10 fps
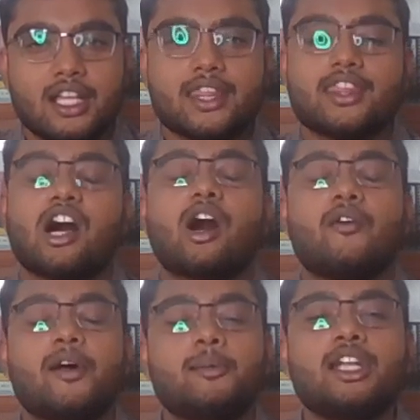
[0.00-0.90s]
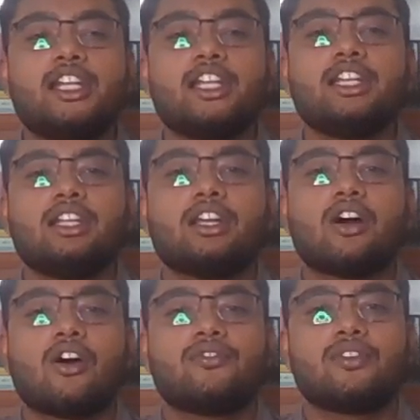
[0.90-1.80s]
The availability
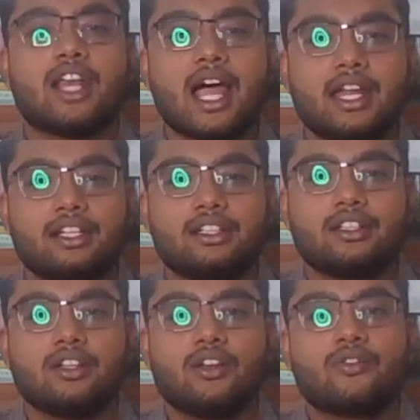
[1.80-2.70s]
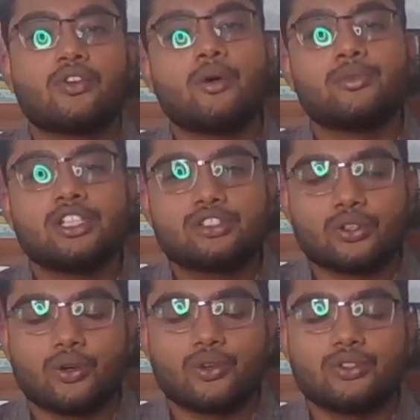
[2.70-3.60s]
of light from the
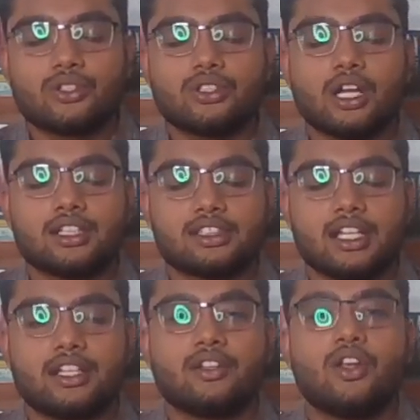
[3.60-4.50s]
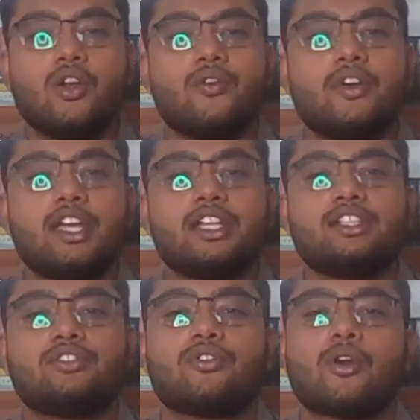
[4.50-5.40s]
sun varies
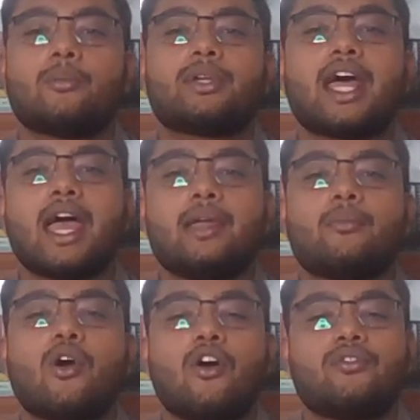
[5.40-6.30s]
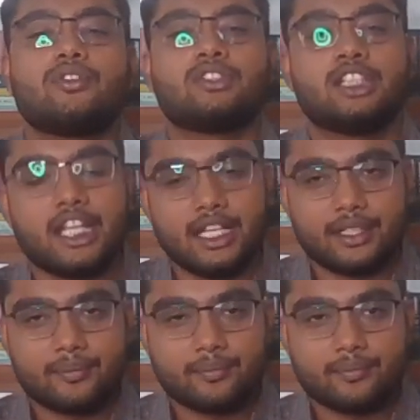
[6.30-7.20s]
from time of day.
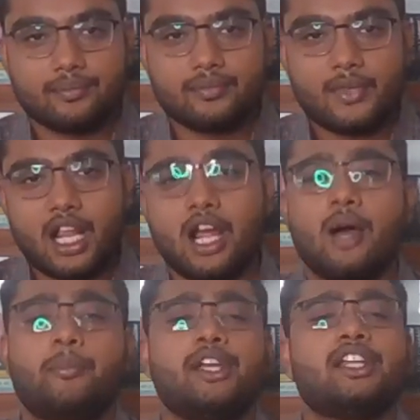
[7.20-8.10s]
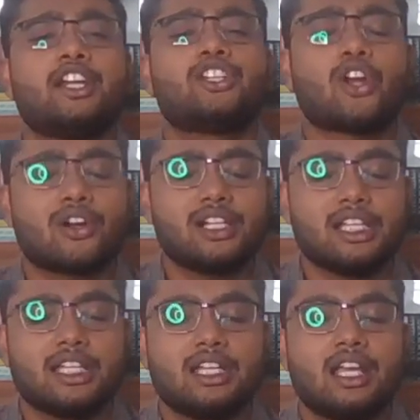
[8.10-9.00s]
A period
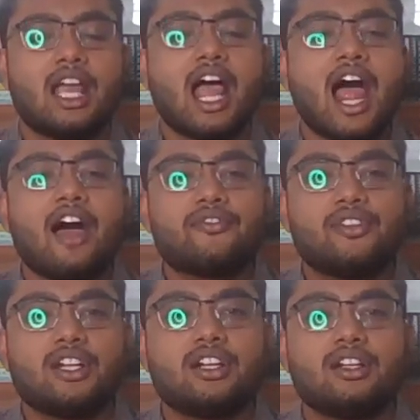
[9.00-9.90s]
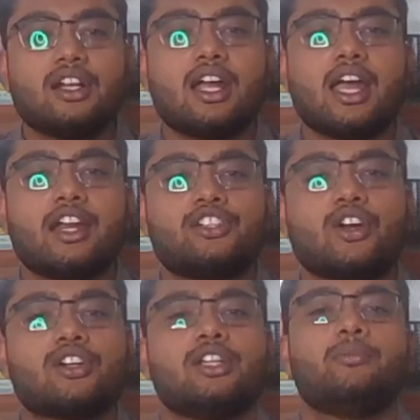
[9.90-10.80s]
shortly after and
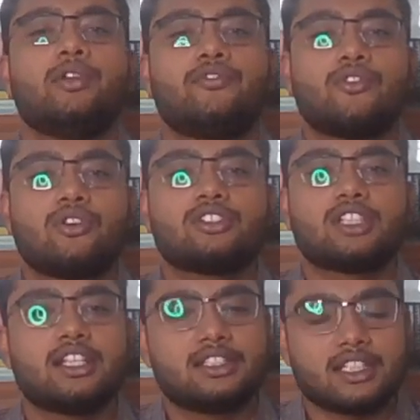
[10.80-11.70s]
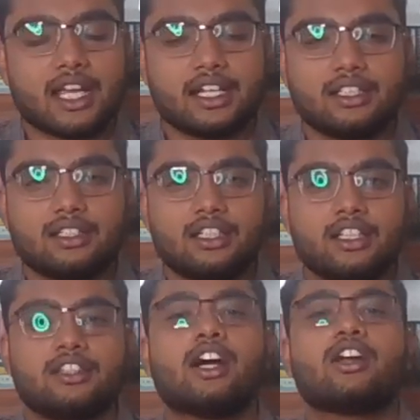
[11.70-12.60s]
shortly before sunset,
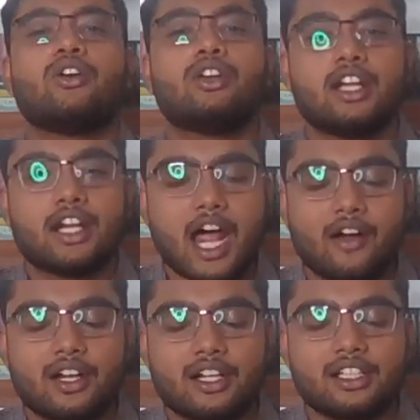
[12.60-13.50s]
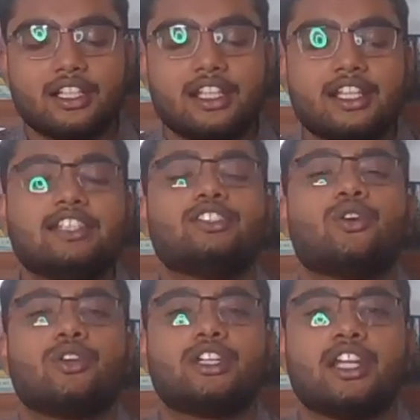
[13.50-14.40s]
the golden hour, is
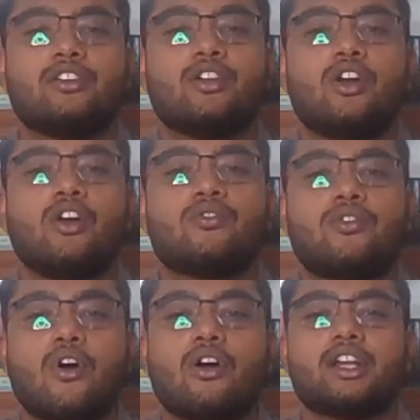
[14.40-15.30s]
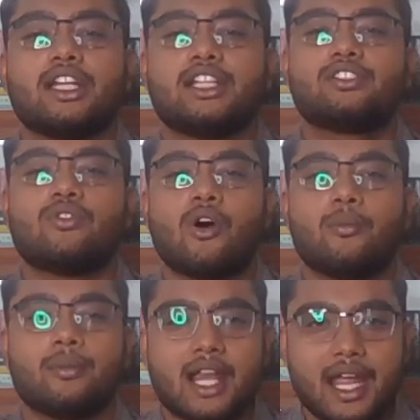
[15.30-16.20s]
noted for its
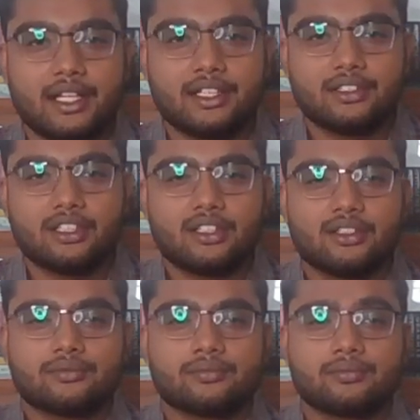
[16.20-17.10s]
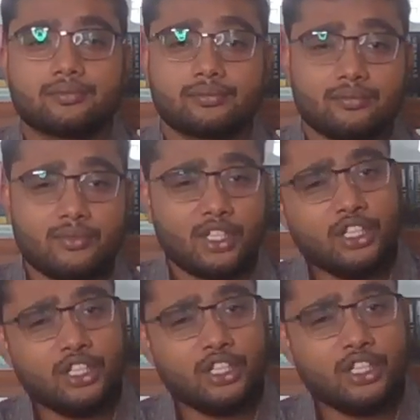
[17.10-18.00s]
warm light.
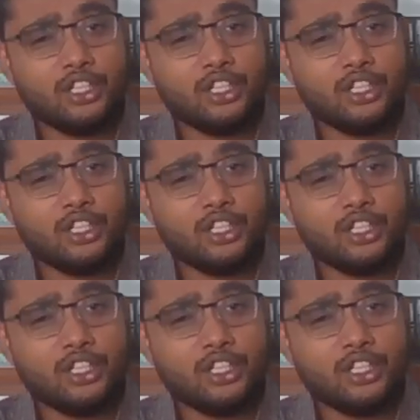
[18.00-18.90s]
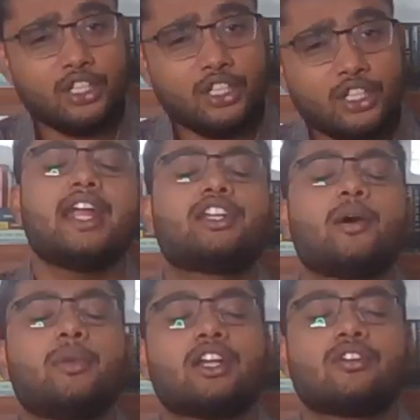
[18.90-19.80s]
You can use natural light
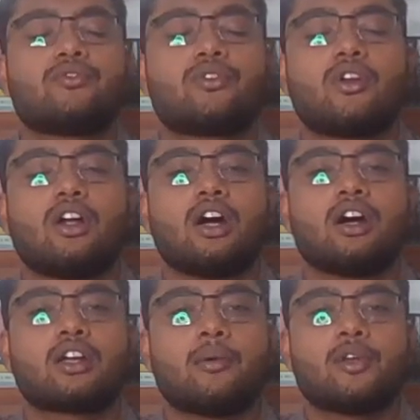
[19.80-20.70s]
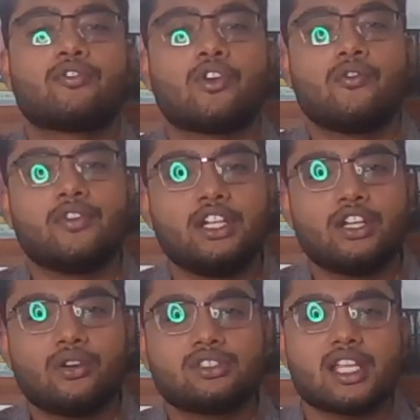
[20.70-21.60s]
coming from
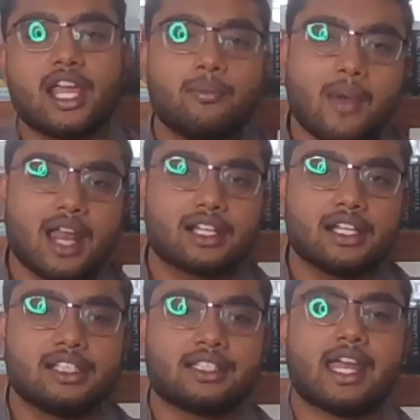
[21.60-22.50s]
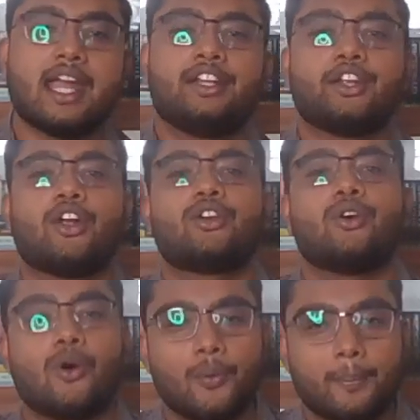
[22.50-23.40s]
windows and balconies at your
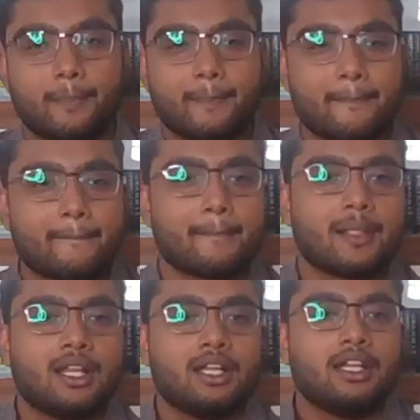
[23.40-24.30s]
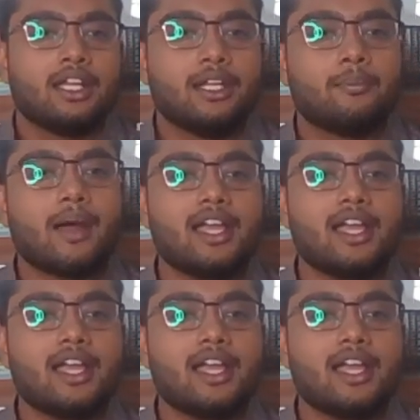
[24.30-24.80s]
home. In my